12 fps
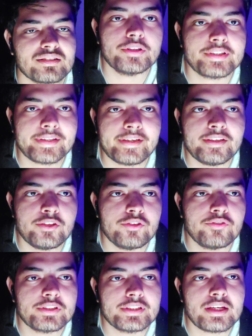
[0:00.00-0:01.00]
The second
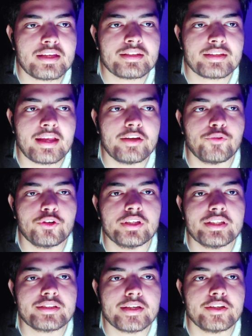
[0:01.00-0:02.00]
university is
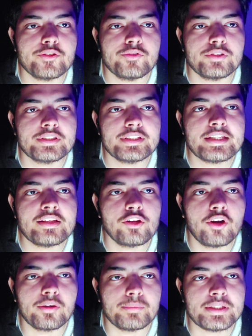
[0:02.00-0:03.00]
California State University,
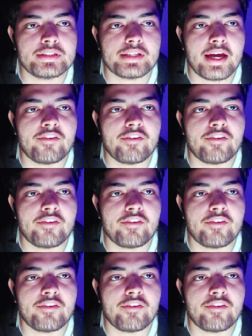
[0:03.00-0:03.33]
Long Beach.